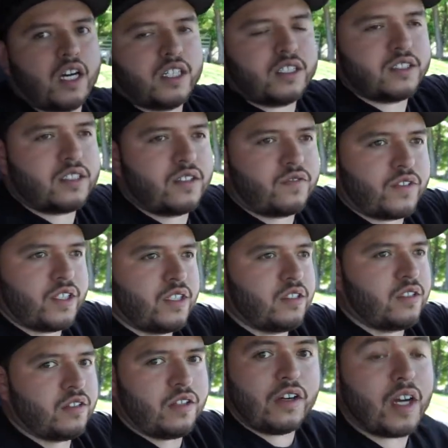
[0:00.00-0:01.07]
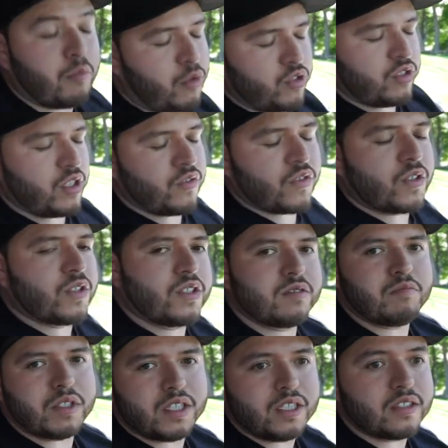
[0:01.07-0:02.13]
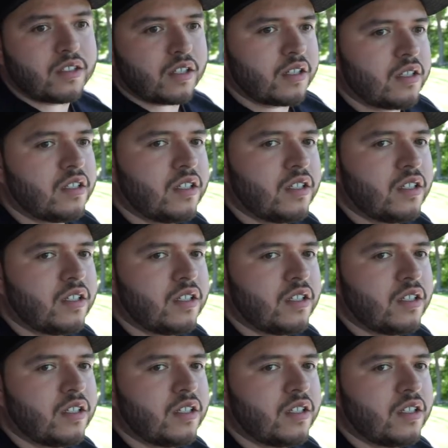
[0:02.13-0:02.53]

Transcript: Just different. They're not boosted, of course, but these are.